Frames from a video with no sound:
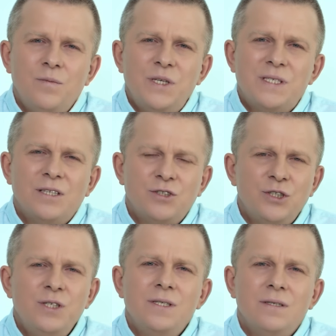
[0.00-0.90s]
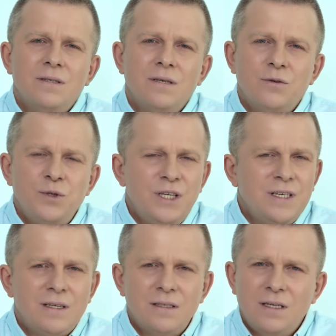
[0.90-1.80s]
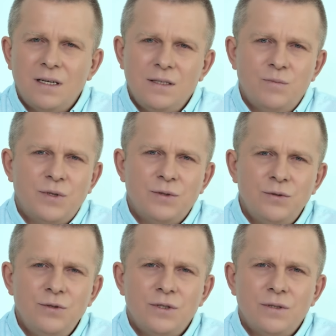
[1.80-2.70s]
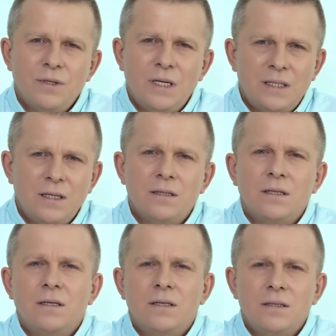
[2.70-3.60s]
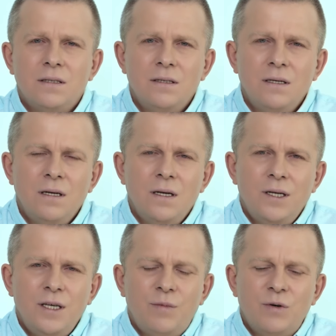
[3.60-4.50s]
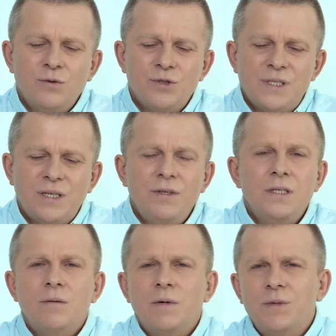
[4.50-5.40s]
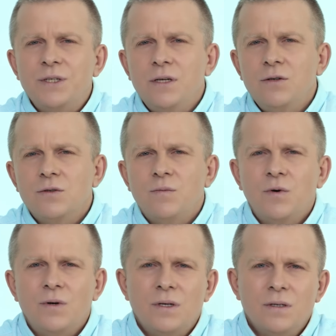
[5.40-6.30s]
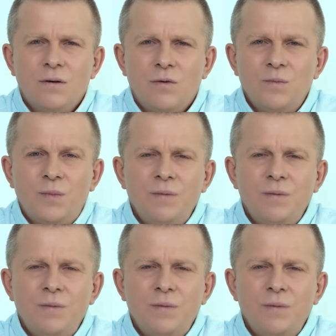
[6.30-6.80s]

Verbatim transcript: instead of life, he will never receive this reward, for he already knowingly betrays God.